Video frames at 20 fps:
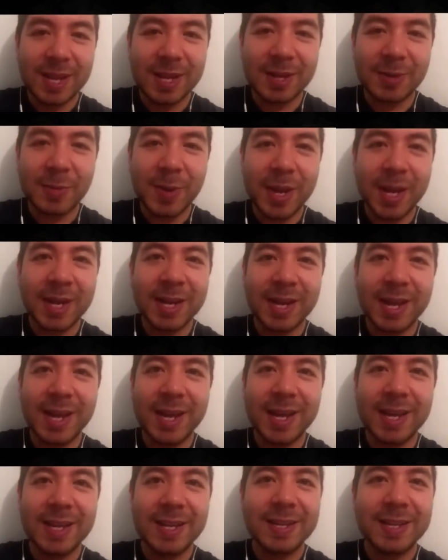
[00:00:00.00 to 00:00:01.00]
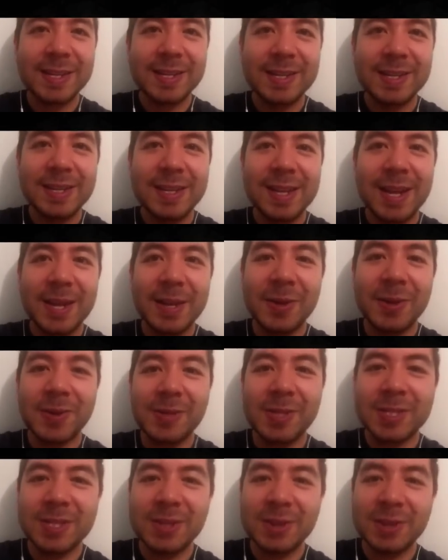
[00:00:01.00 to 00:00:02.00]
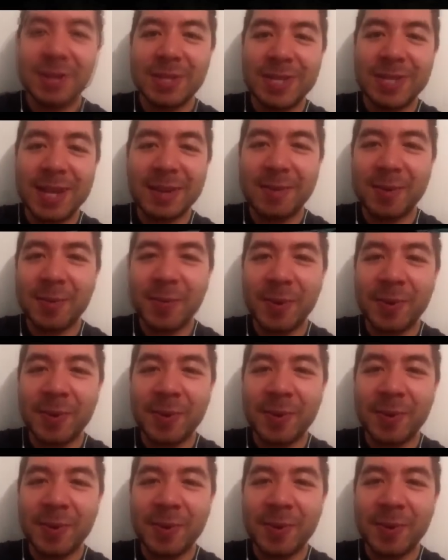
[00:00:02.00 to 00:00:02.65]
and you know, this is the only time that we really